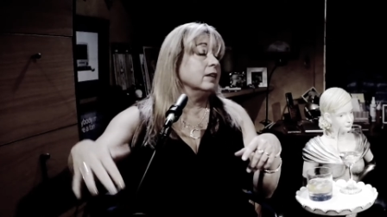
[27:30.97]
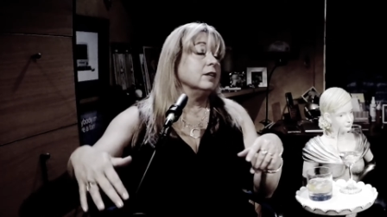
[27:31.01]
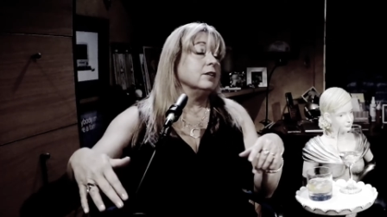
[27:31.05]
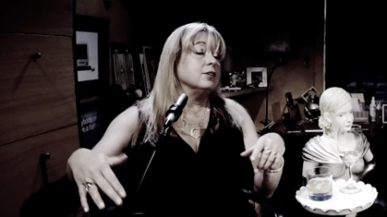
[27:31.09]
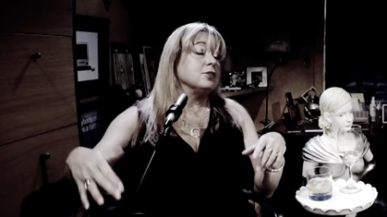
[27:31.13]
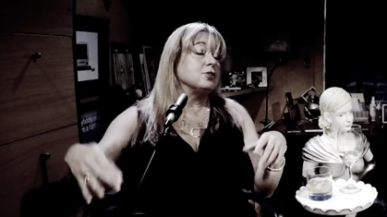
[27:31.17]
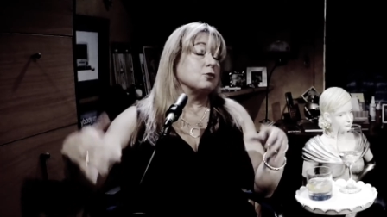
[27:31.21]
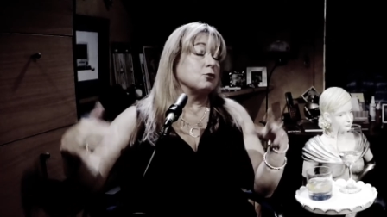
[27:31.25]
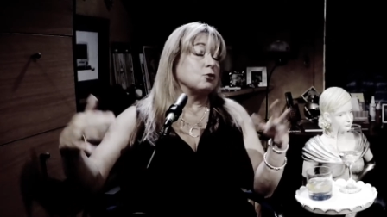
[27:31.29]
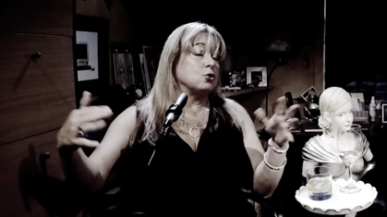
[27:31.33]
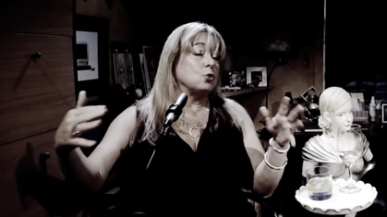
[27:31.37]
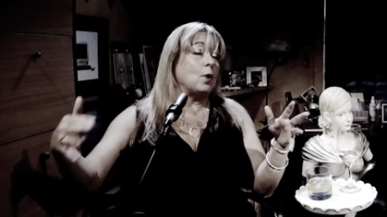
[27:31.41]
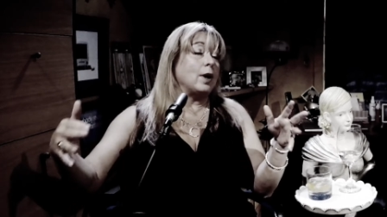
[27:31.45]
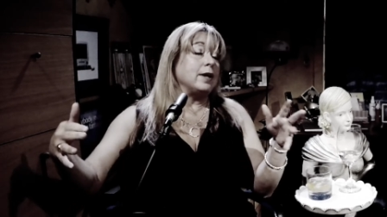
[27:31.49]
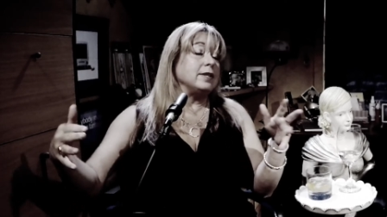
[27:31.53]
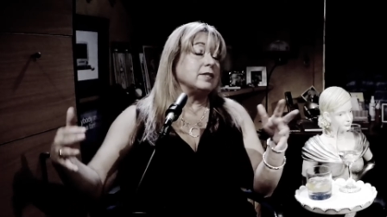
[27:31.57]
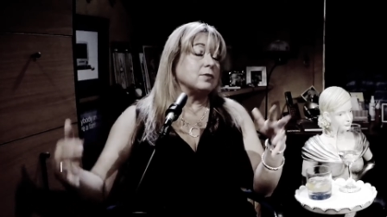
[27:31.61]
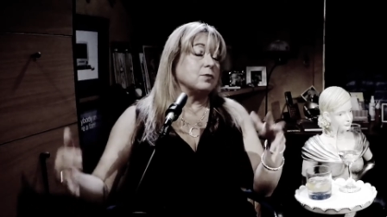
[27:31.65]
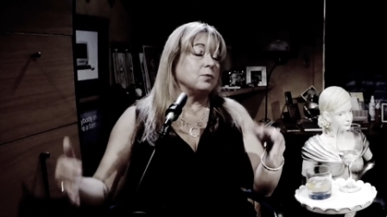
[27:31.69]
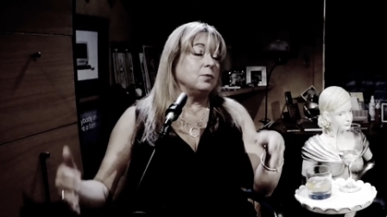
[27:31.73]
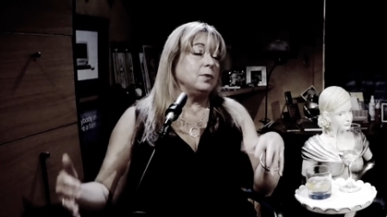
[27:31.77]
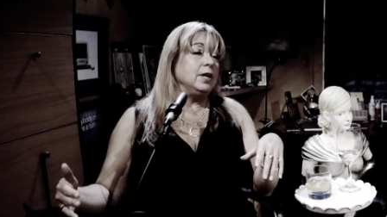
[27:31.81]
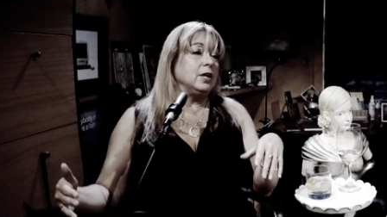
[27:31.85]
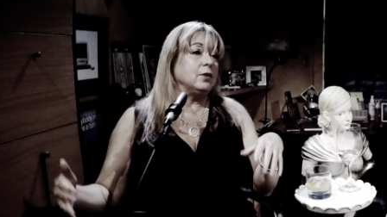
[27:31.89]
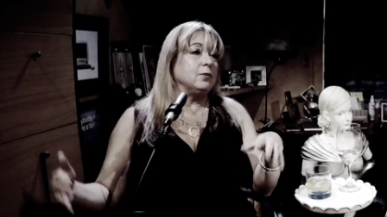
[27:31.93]
So twice a
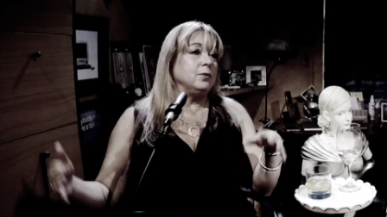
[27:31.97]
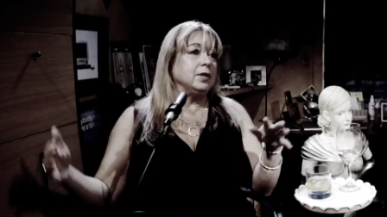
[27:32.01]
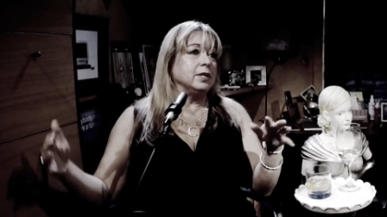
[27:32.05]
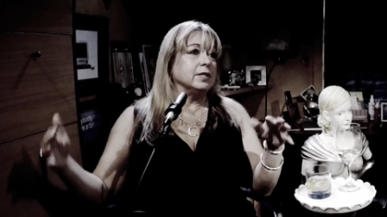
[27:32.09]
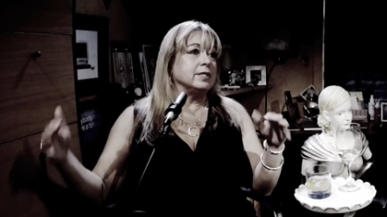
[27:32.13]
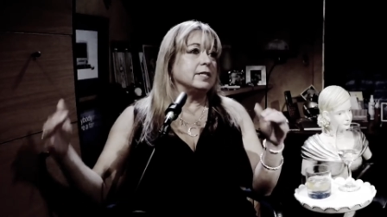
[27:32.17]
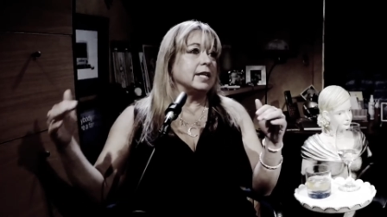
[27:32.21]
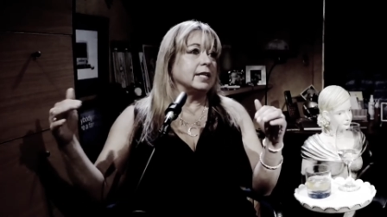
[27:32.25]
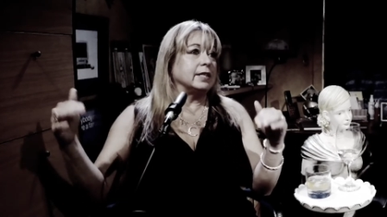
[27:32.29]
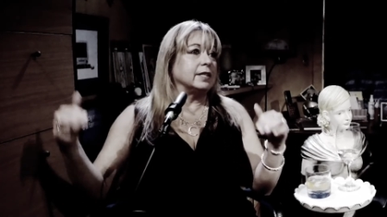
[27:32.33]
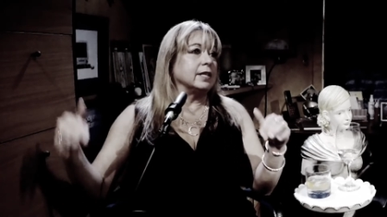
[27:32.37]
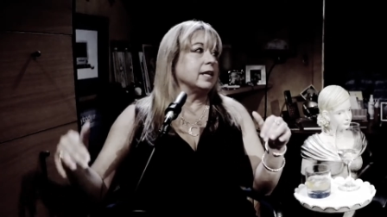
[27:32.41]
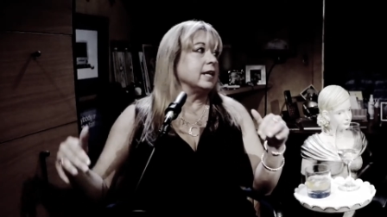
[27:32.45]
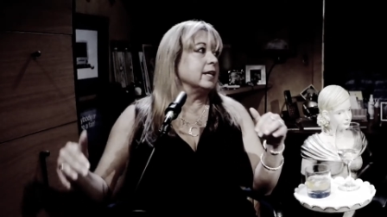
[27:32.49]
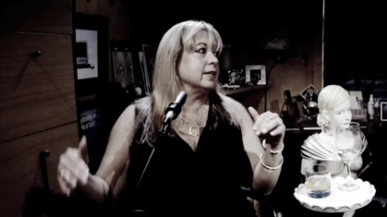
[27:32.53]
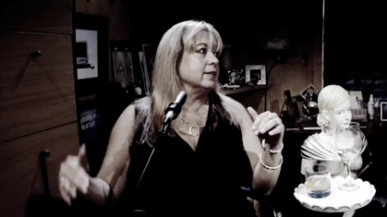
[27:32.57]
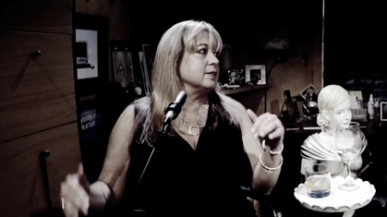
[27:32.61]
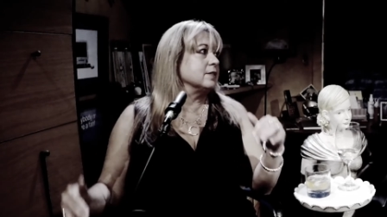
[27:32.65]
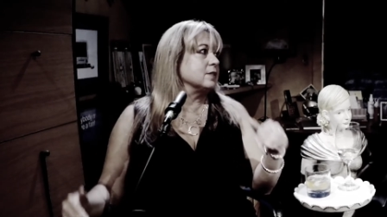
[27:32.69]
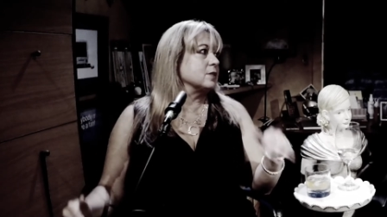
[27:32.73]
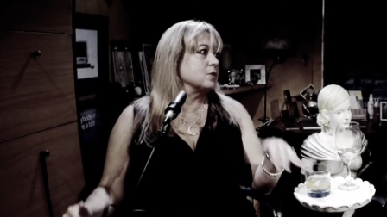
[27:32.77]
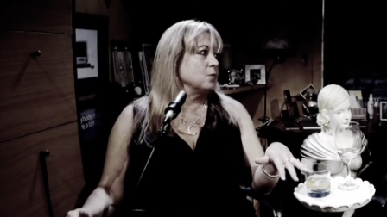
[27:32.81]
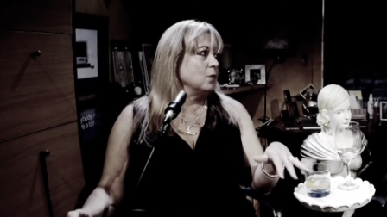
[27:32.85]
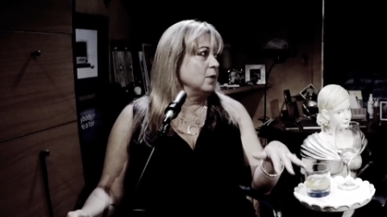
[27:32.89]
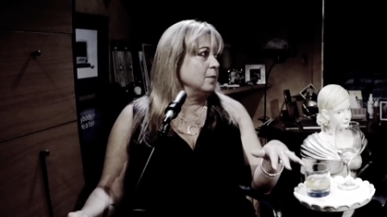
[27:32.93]
week, we could take the
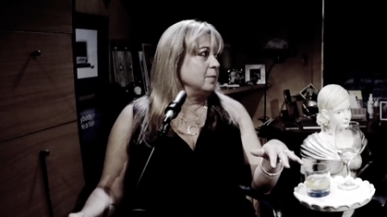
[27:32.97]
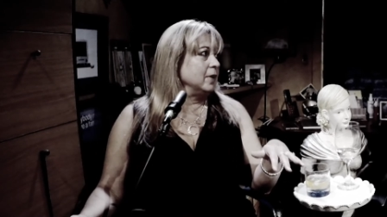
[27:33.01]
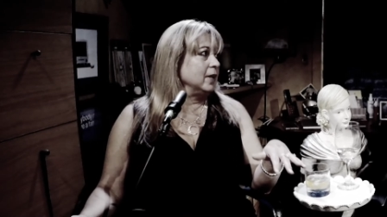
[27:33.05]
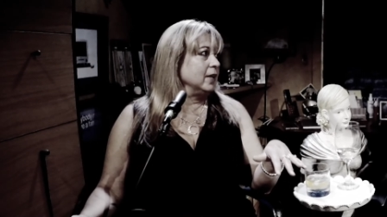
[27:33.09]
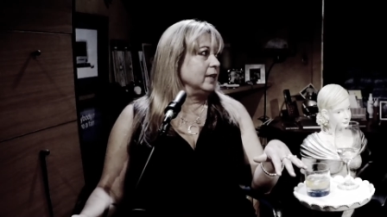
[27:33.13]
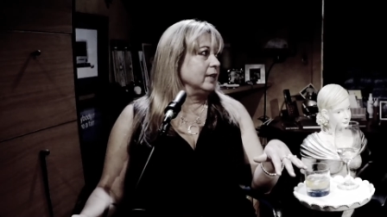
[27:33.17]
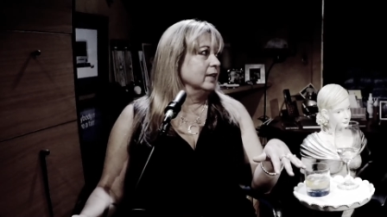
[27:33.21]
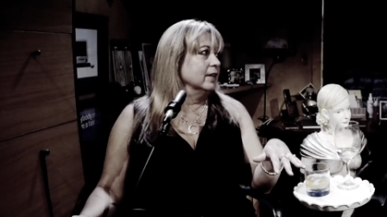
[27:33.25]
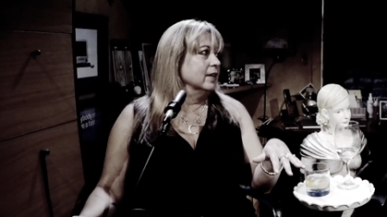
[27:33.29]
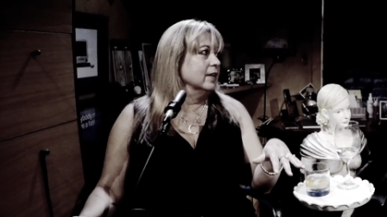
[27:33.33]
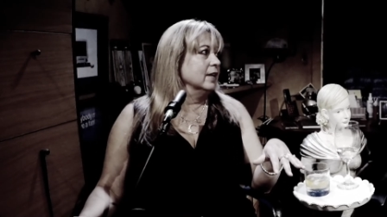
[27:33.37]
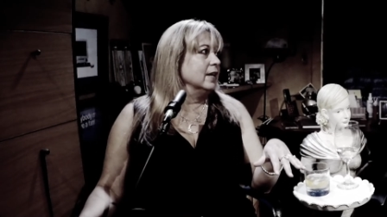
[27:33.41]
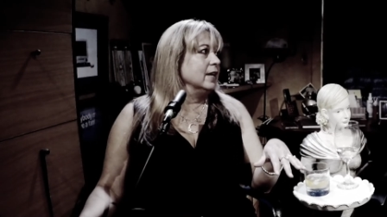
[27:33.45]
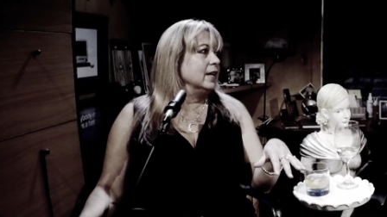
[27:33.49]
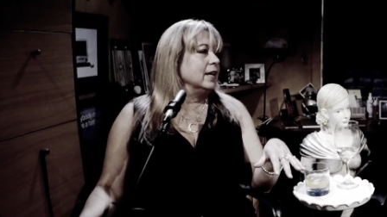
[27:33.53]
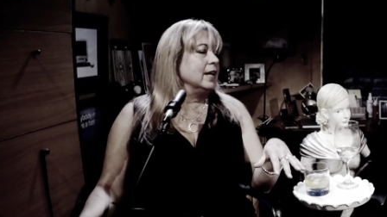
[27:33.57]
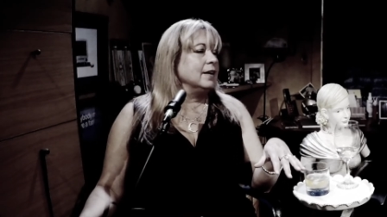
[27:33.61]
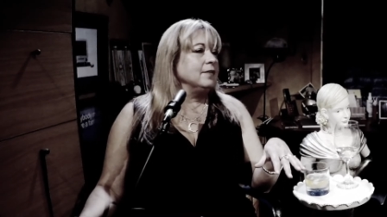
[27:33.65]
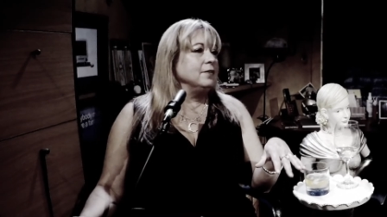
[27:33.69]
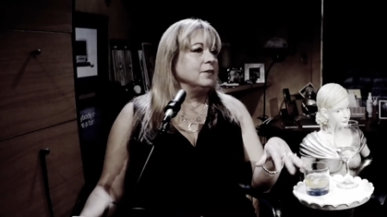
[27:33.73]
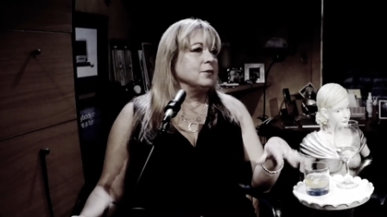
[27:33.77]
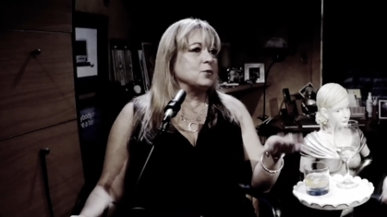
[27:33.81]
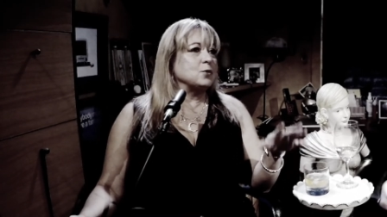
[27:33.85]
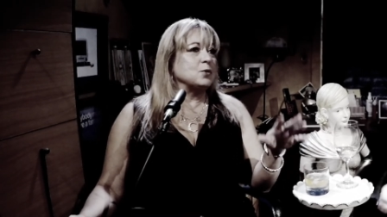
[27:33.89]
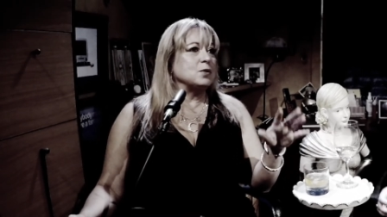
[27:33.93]
kids swimming.
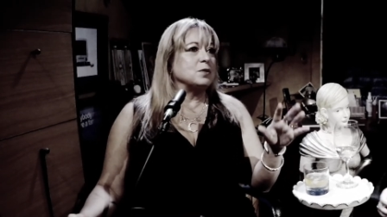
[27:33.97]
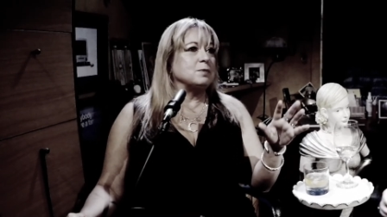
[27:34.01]
And this was